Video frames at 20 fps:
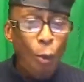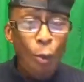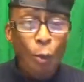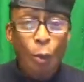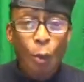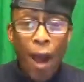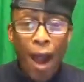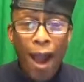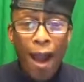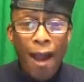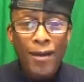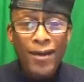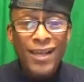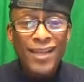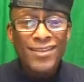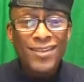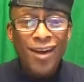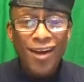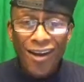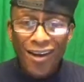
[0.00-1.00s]
Wow,
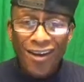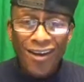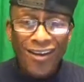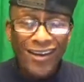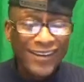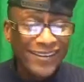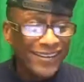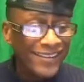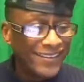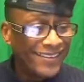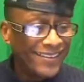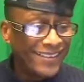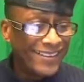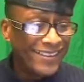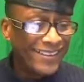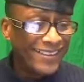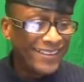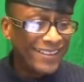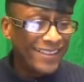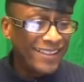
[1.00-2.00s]
that's hard.
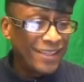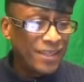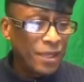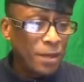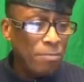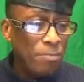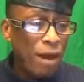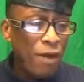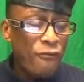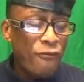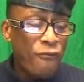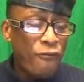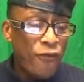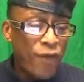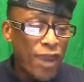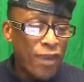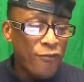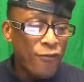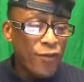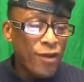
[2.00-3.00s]
My
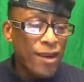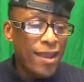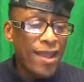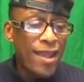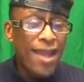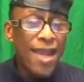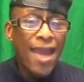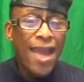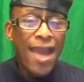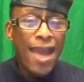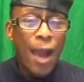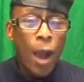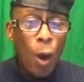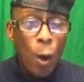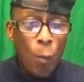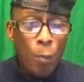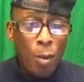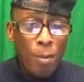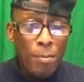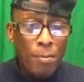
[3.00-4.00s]
favorite
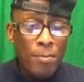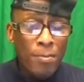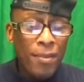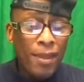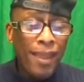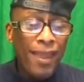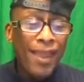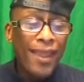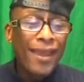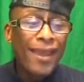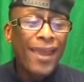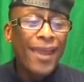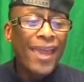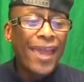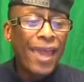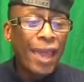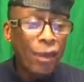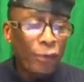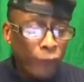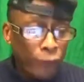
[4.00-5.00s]
album
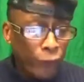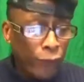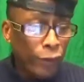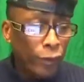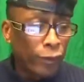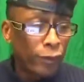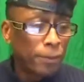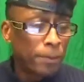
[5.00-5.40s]
ever.